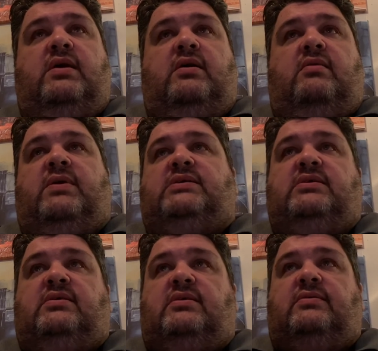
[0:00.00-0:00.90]

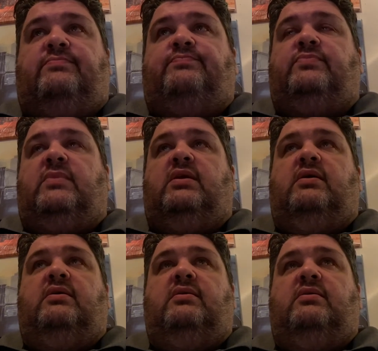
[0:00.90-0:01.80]
basically
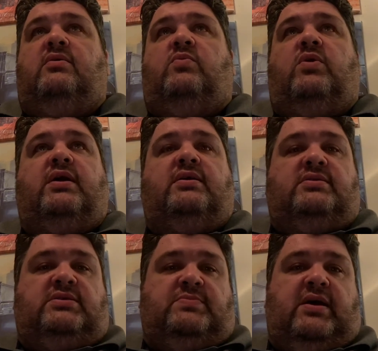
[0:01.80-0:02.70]
working the
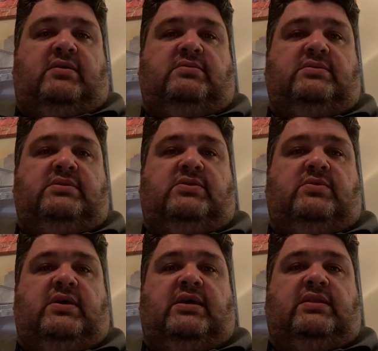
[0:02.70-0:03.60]
spell to
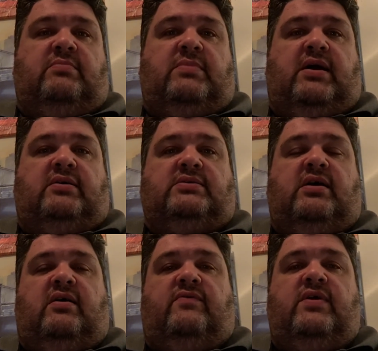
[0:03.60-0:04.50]
get them out of